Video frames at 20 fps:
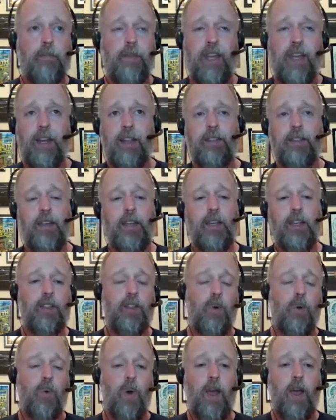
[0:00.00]
Anything in
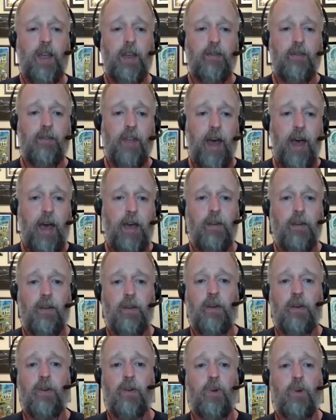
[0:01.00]
the way of that
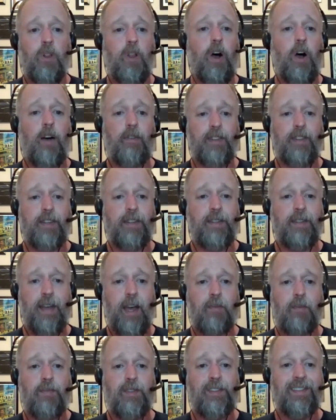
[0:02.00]
will
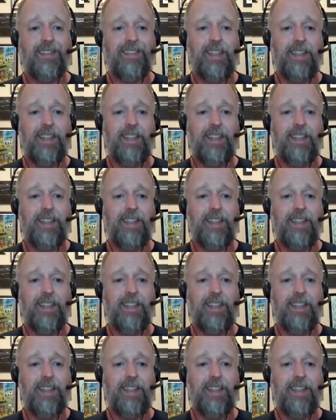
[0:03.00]
oftentimes